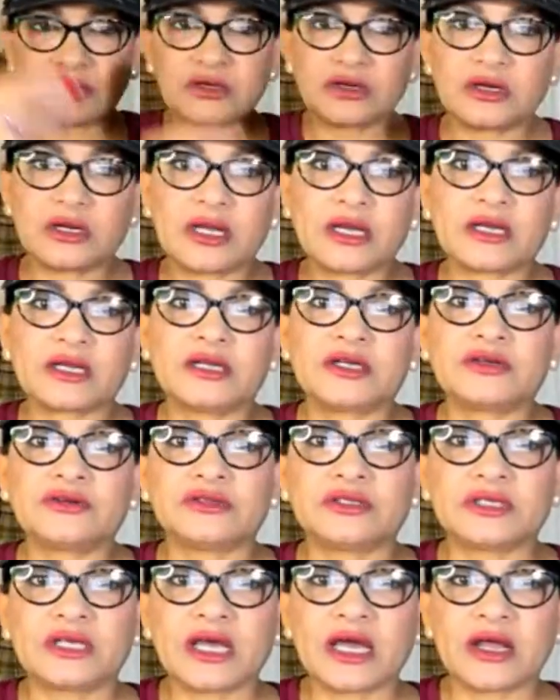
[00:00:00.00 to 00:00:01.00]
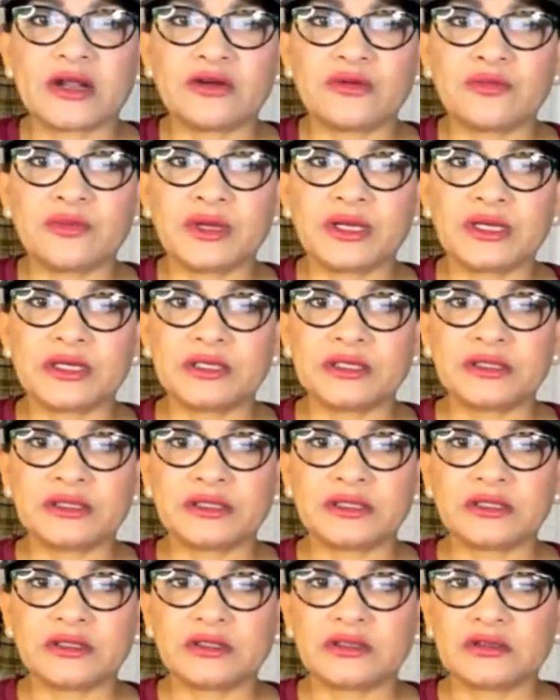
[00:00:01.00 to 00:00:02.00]
are like little scatter
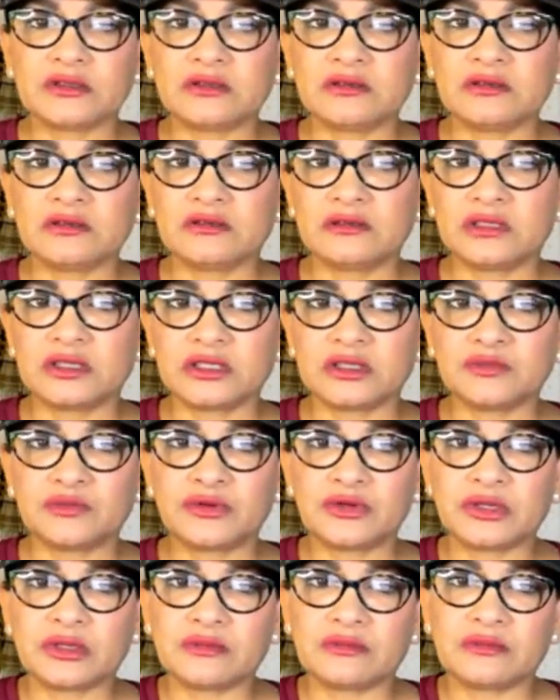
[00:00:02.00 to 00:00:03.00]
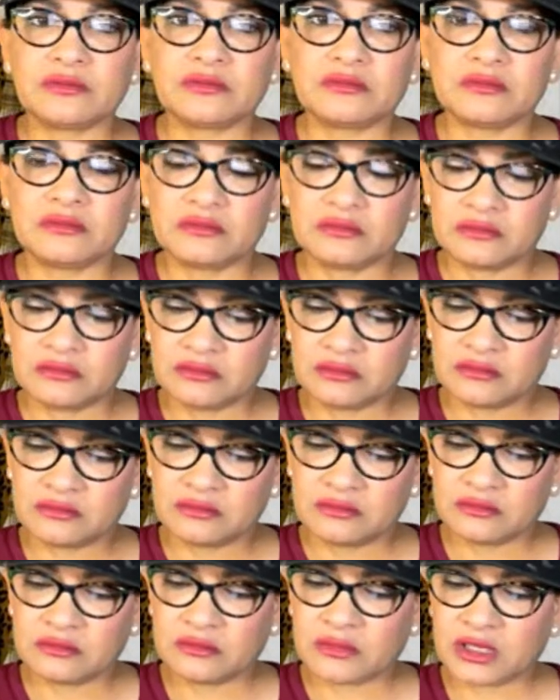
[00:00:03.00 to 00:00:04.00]
pins, and so you just put them
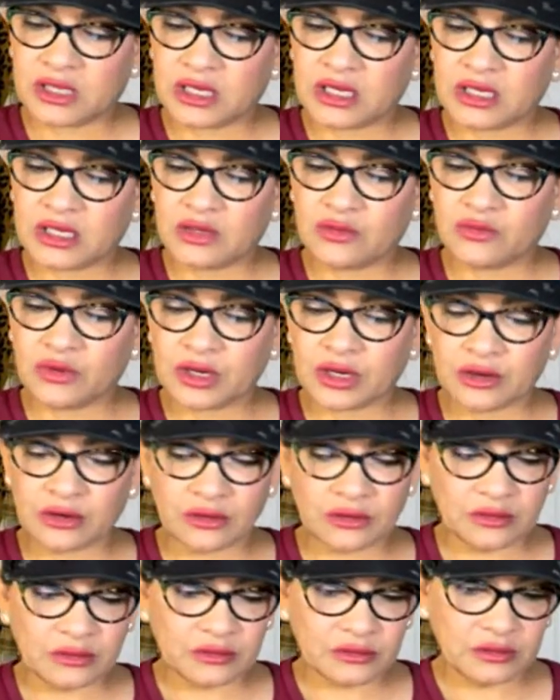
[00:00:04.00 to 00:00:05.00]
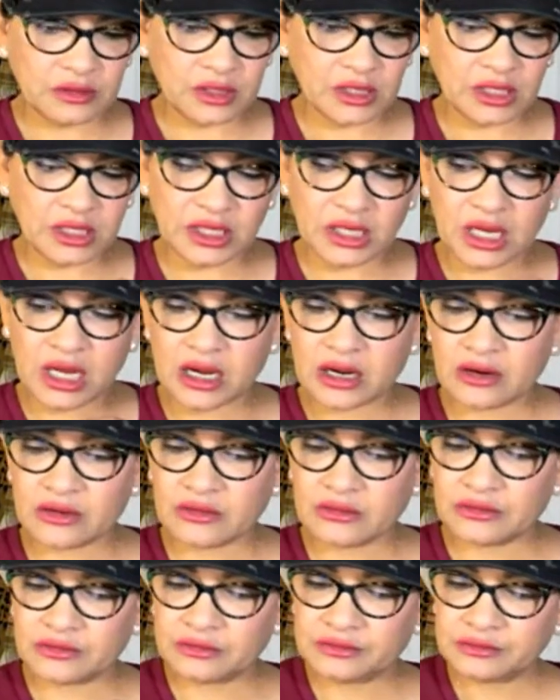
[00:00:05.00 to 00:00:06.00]
anywhere, anyhow.
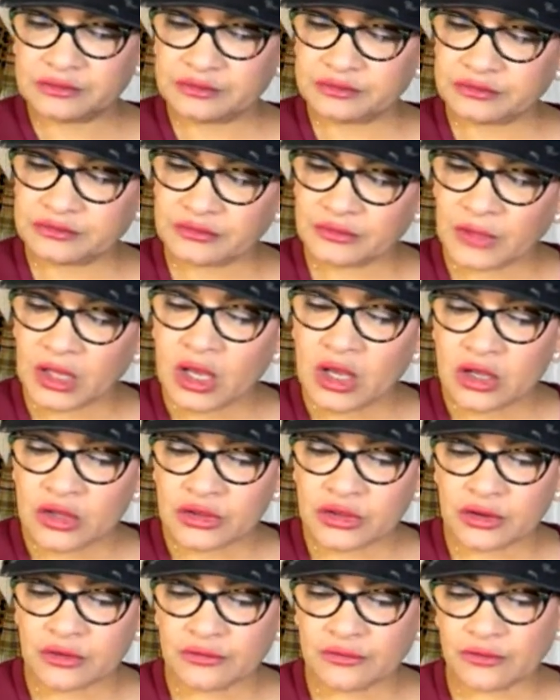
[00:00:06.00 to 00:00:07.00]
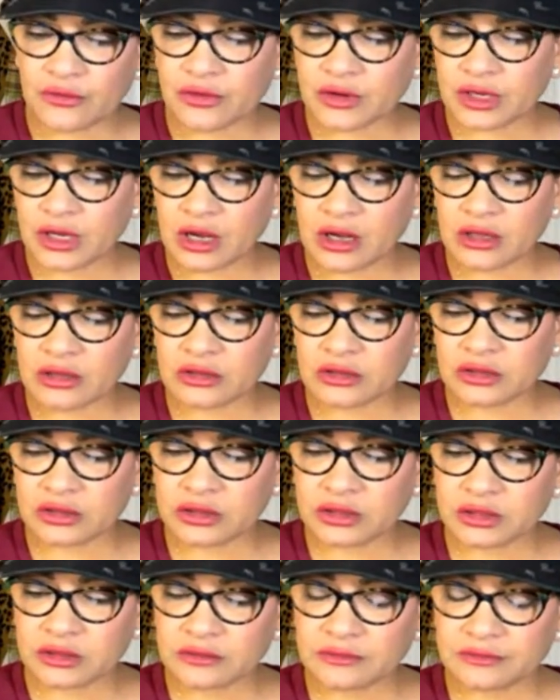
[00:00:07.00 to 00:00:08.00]
They're four
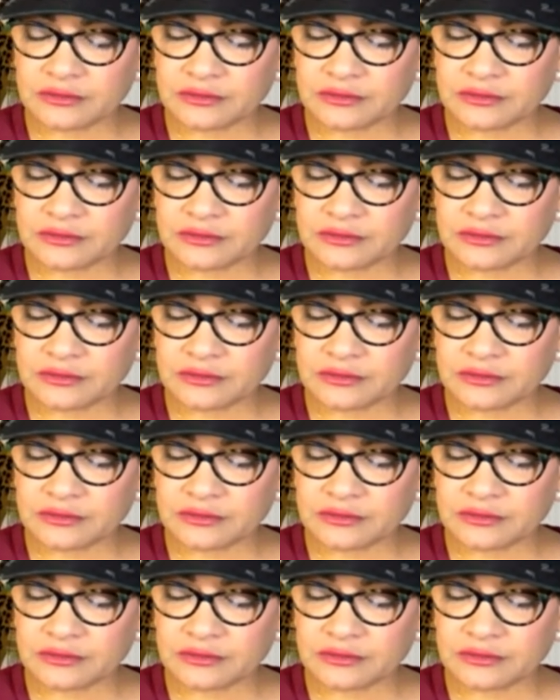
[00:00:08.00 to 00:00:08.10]
dollars.